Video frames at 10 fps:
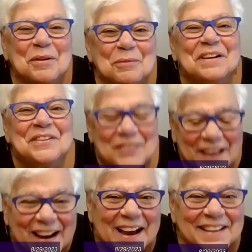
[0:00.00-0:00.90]
you know and when you
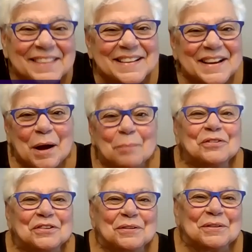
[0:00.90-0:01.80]
that kind of thing
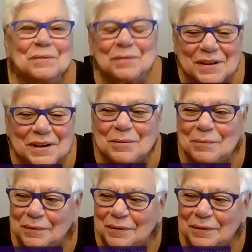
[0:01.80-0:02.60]
comes to you you think